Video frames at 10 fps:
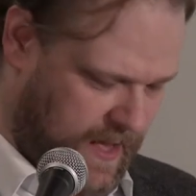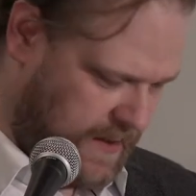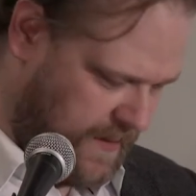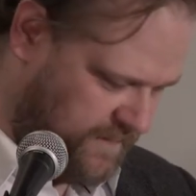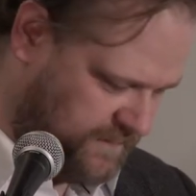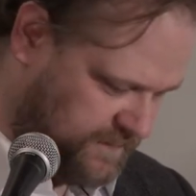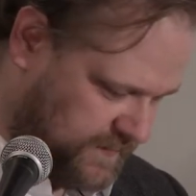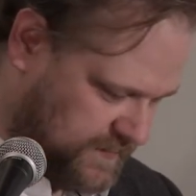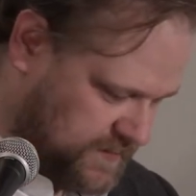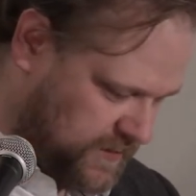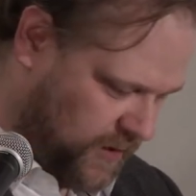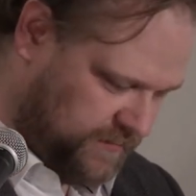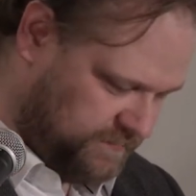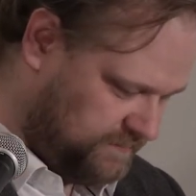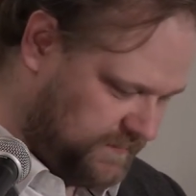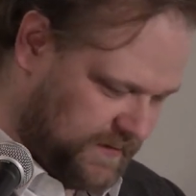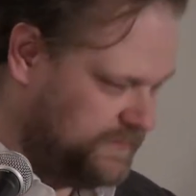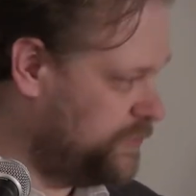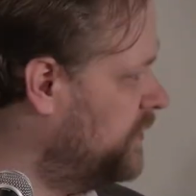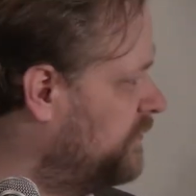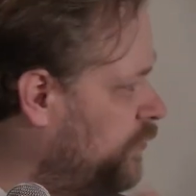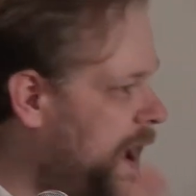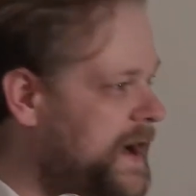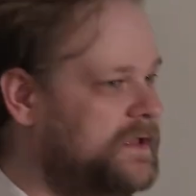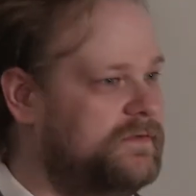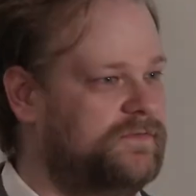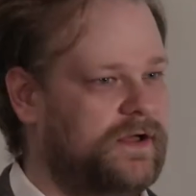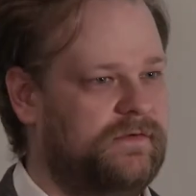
Um, I've gone through a variety of,